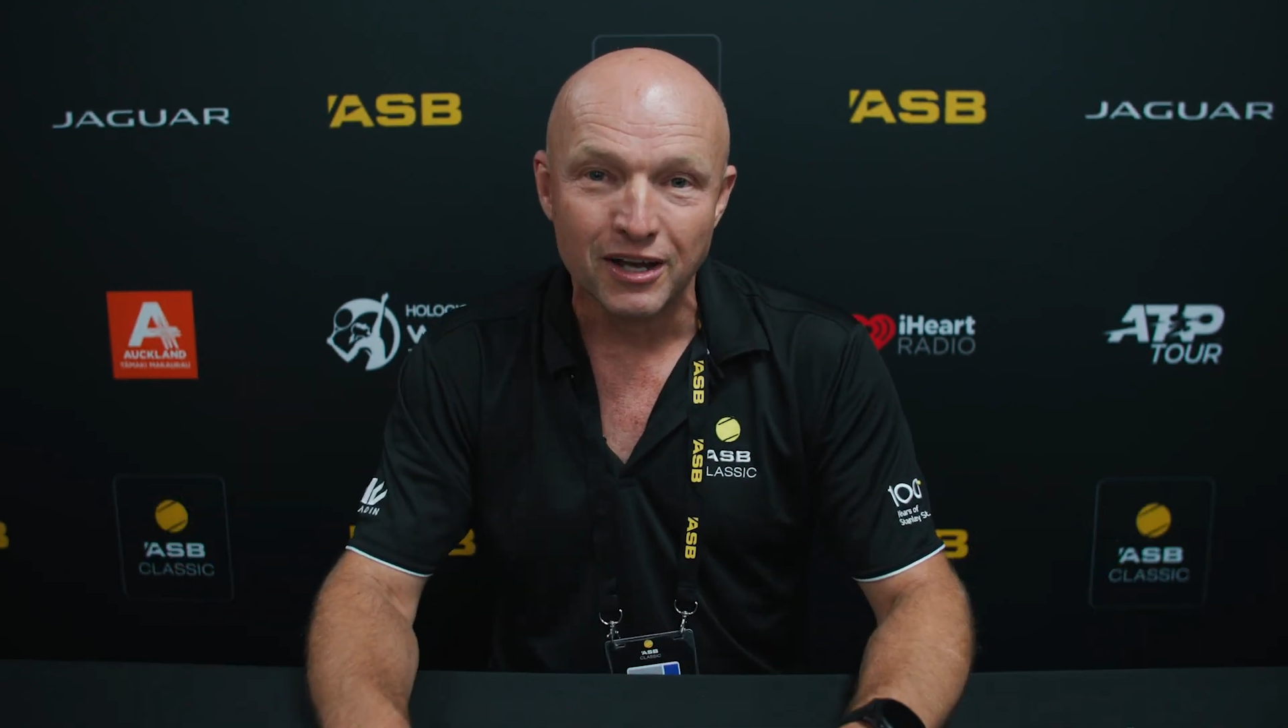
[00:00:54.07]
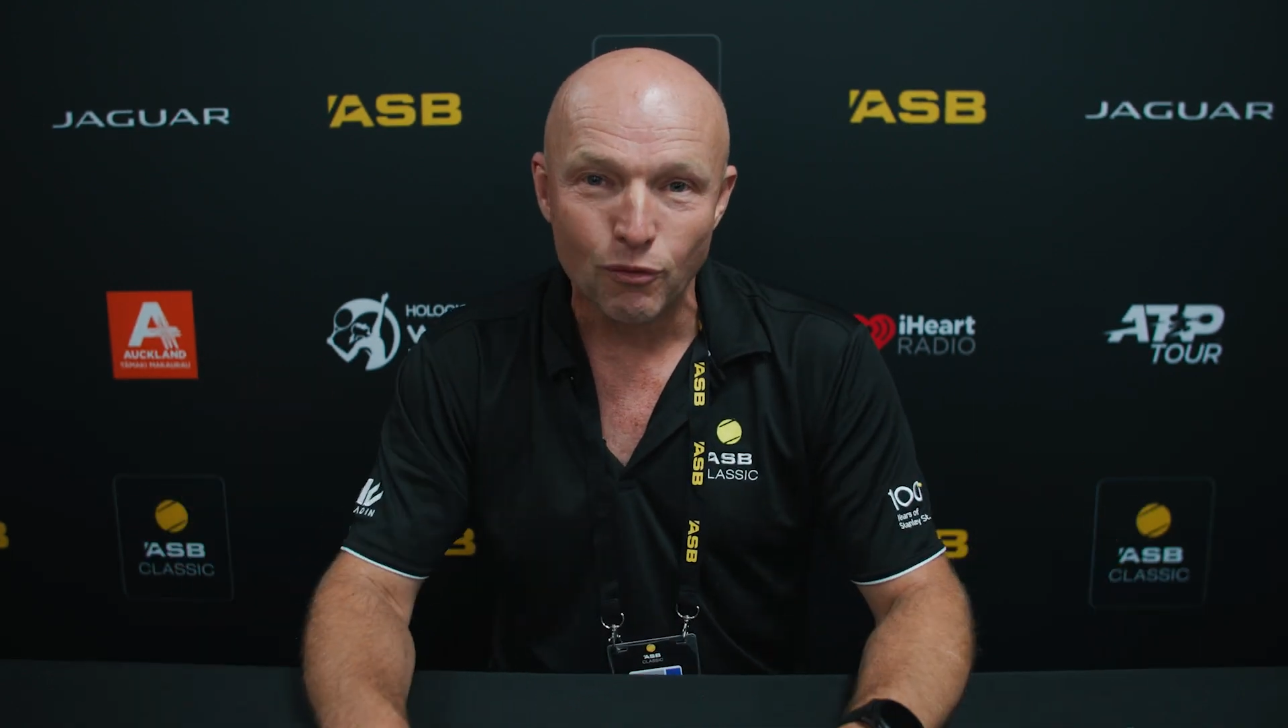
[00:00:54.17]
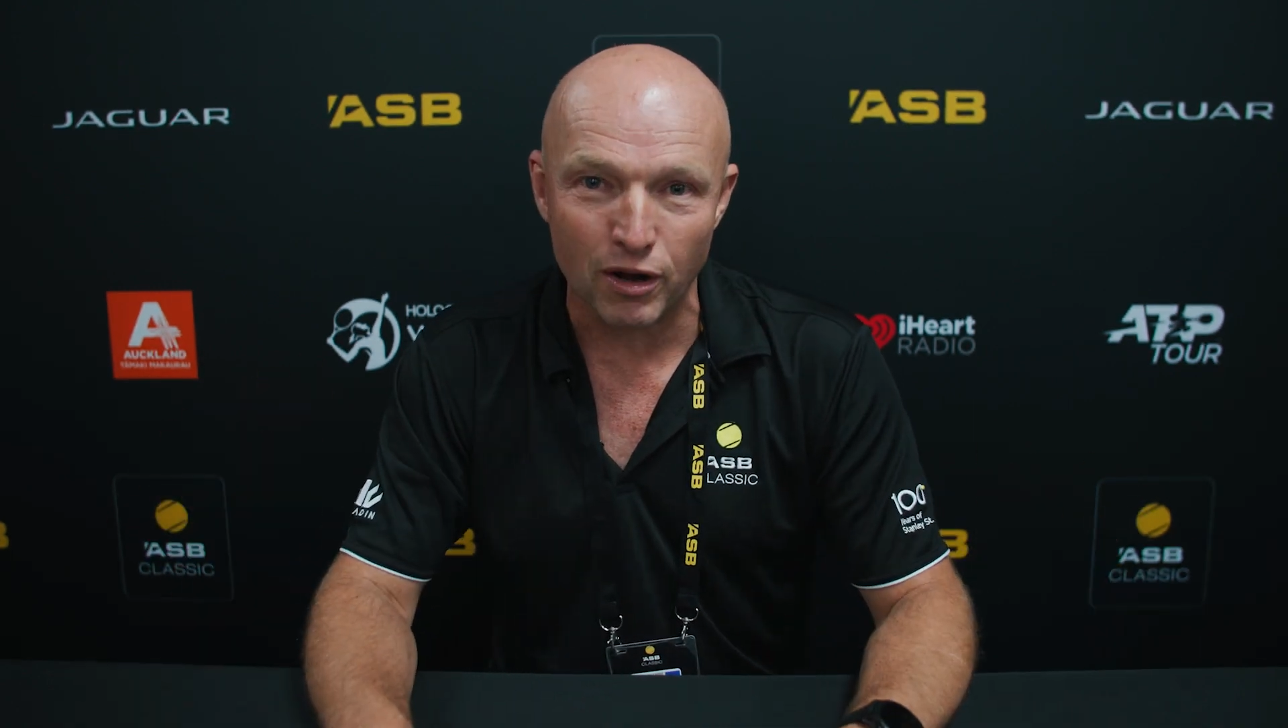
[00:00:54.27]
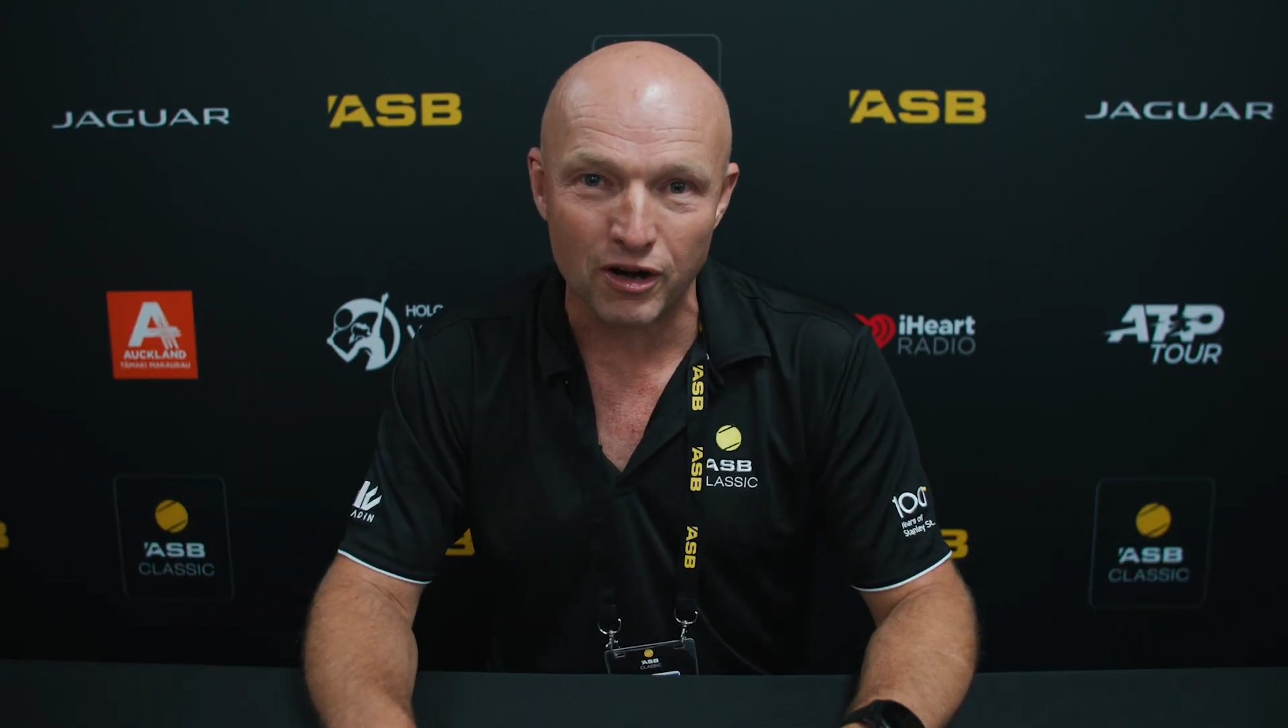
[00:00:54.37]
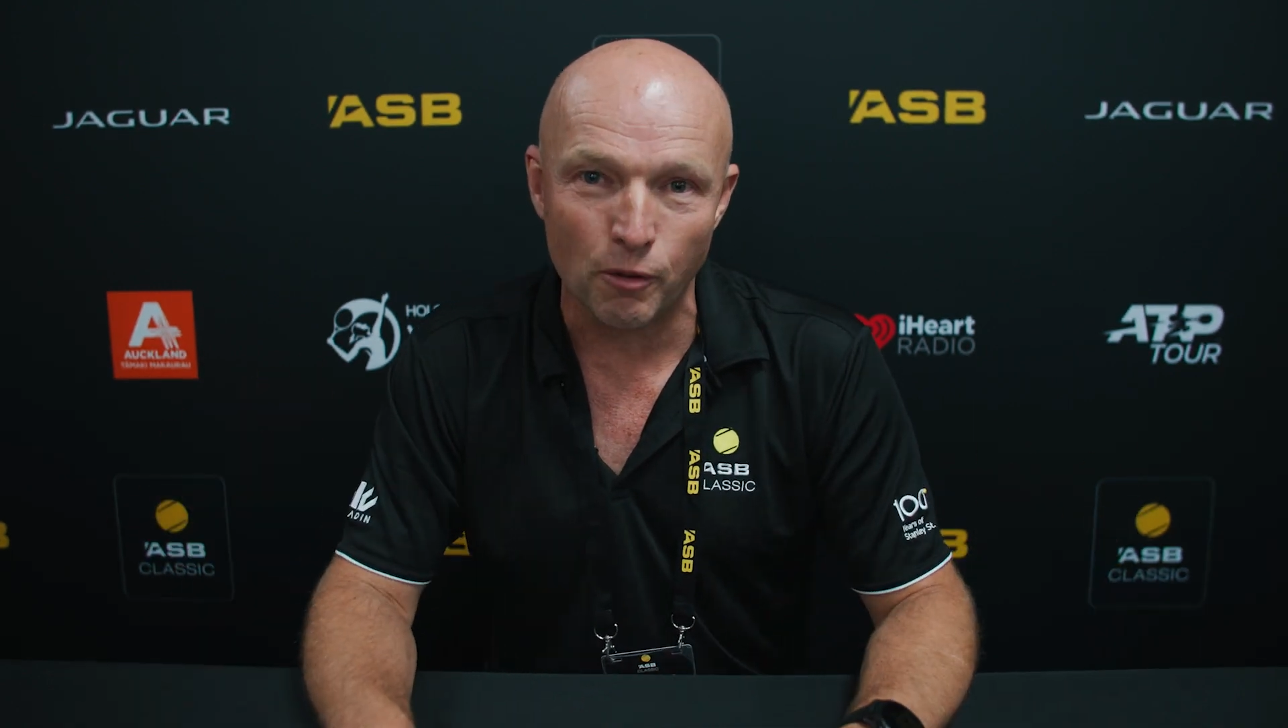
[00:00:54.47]

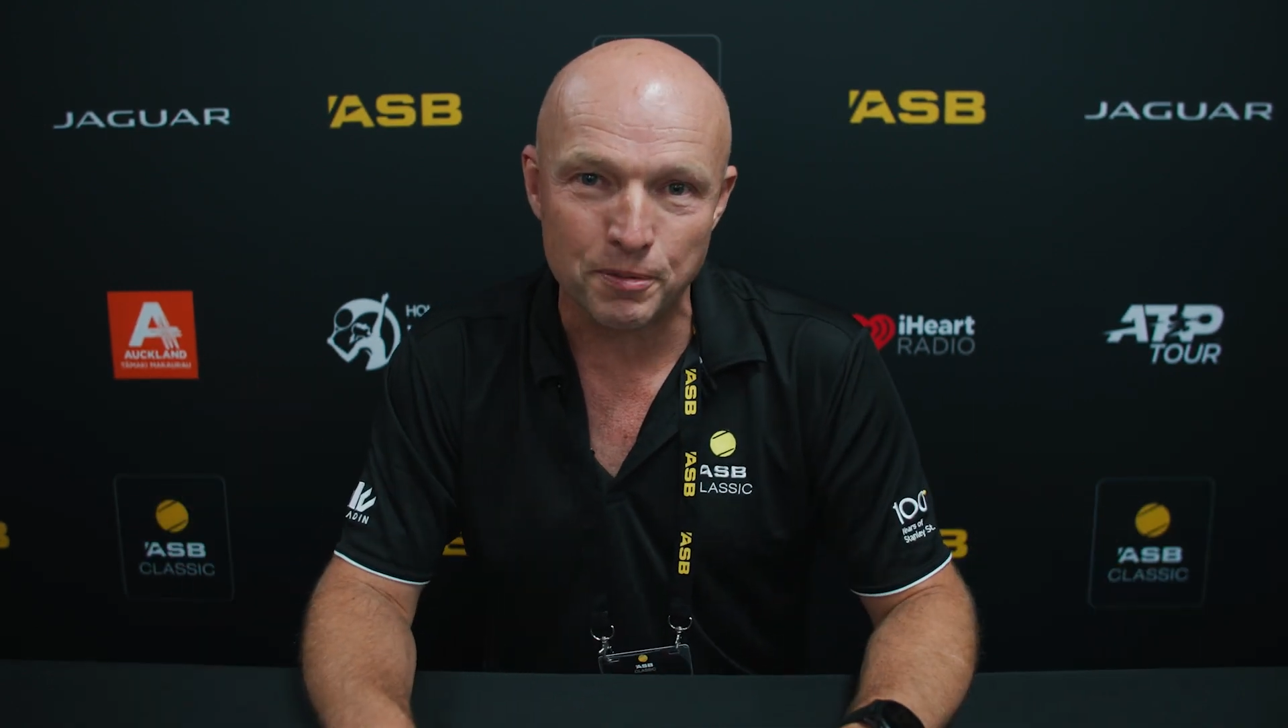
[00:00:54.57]
what an